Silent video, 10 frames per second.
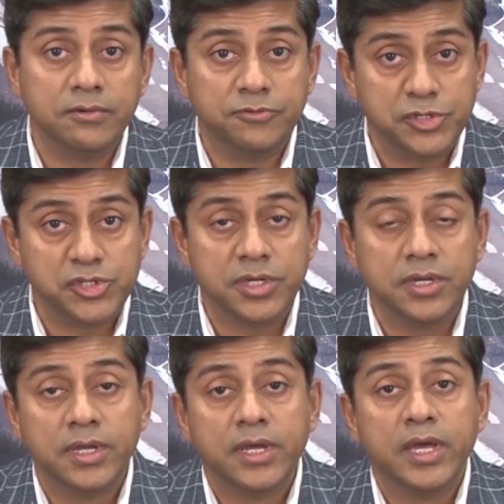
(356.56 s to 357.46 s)

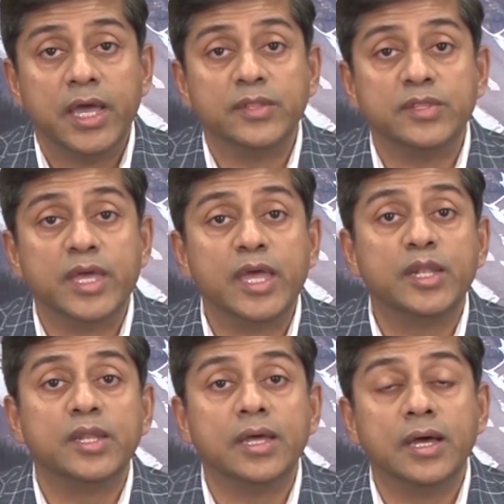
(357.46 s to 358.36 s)
vishing. And
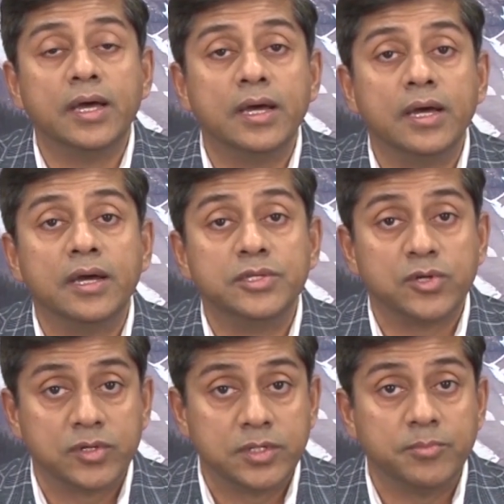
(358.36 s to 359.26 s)
then I
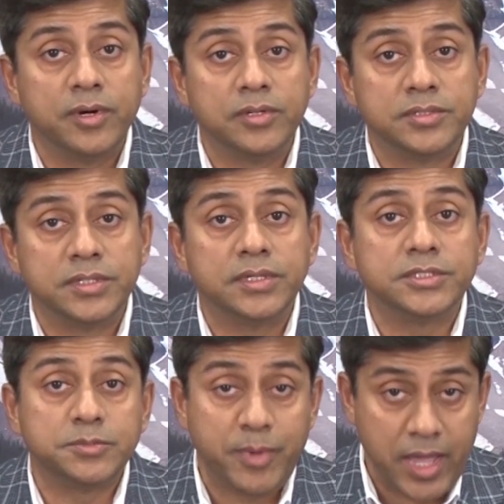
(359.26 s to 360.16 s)
talked about
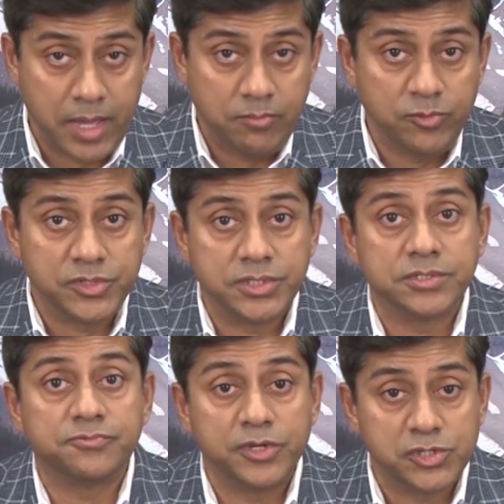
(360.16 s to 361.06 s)
spam, which
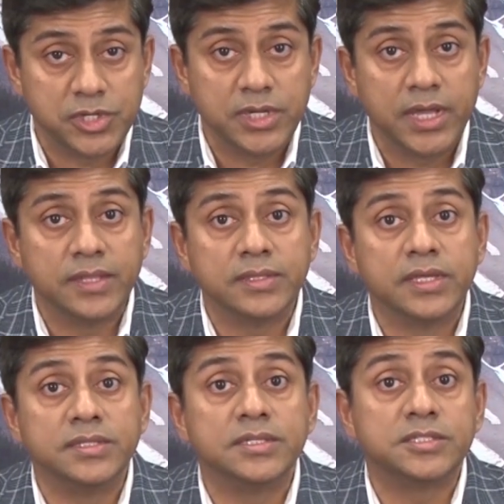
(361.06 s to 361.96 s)
is phishing, and
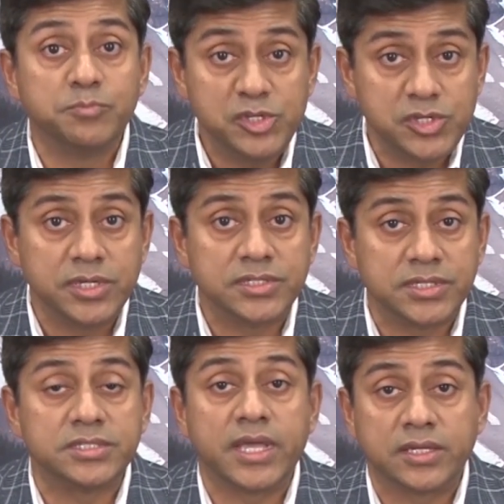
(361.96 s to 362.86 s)
then the smishing is
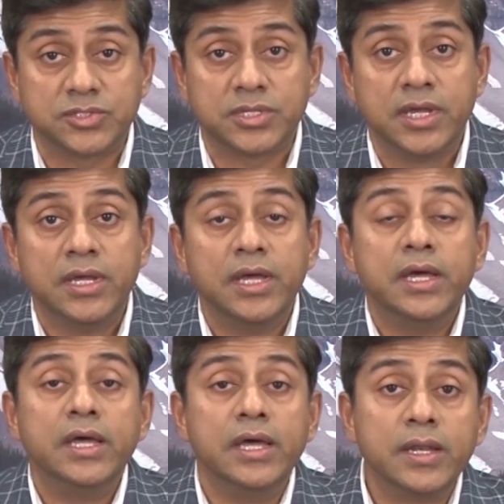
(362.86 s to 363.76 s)
the text.
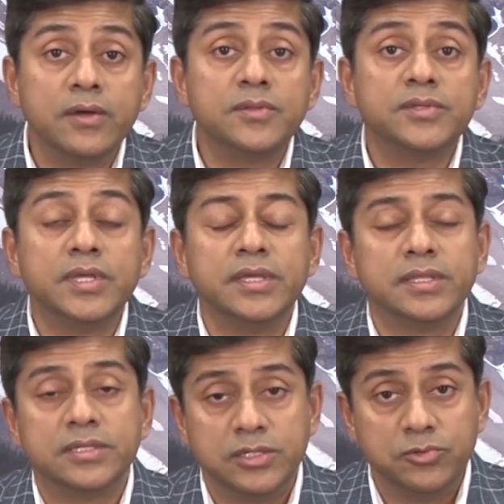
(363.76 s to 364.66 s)
Another thing
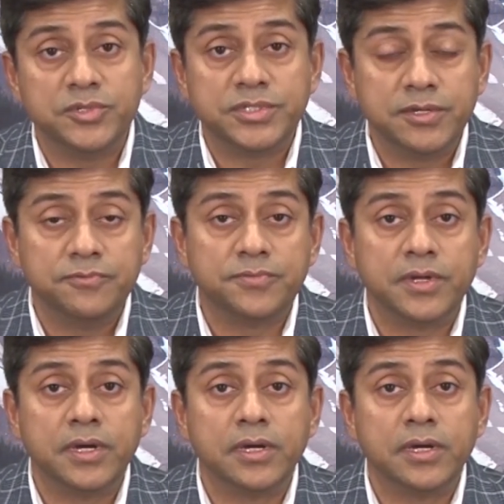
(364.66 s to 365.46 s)
that you receive